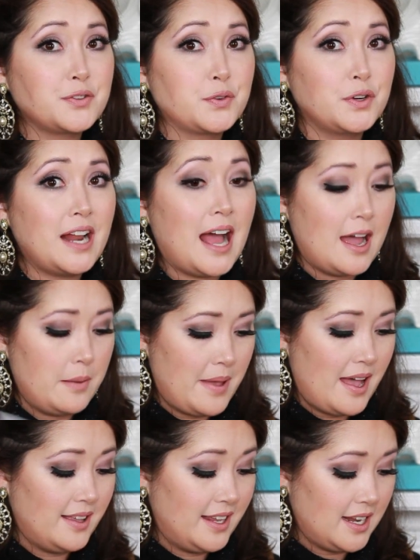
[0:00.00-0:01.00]
for an eye
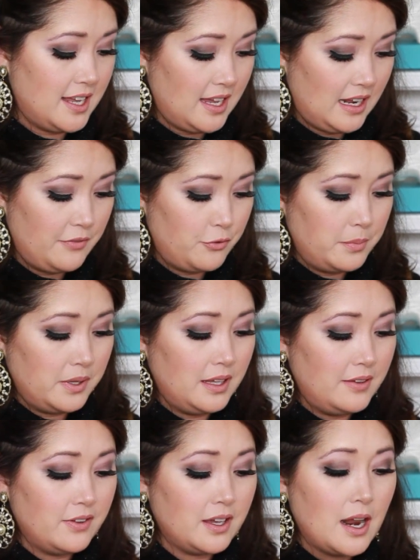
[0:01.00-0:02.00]
palette. I can't even
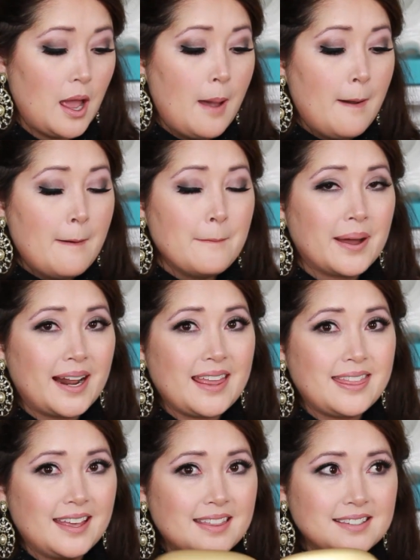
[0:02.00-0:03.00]
believe it. But I
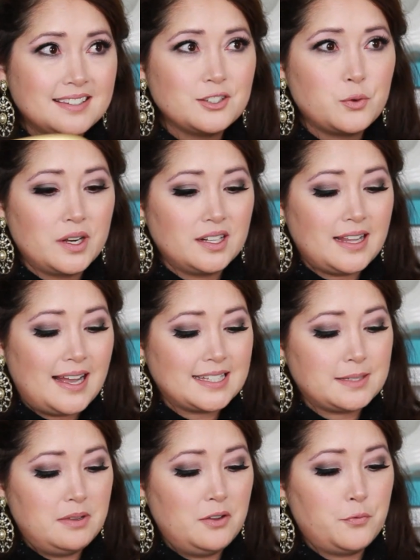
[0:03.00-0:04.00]
think this is going to last
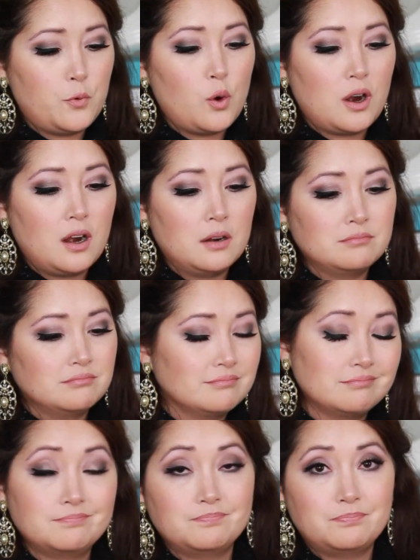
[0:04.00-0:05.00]
me for
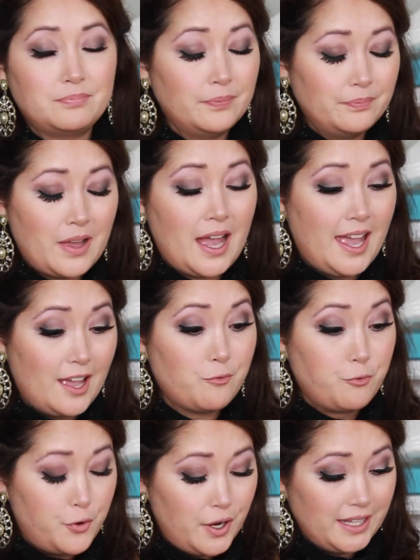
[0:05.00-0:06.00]
a
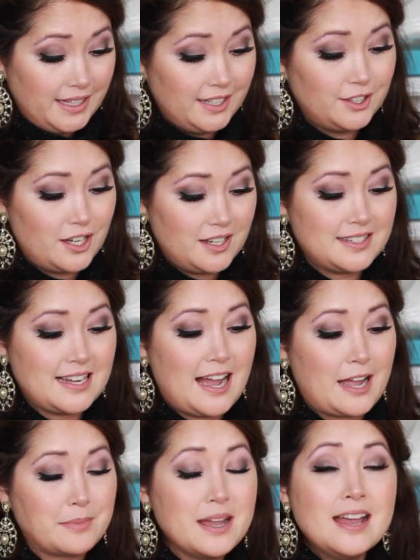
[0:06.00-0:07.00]
really long
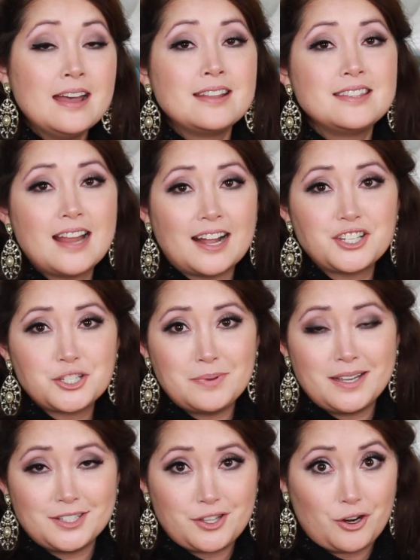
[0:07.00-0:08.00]
time. Not just
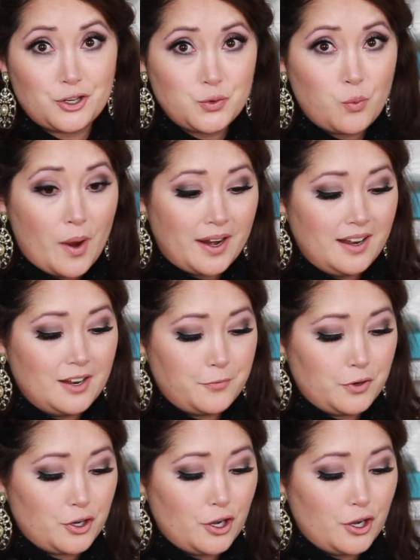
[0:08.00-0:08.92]
because there are 20 different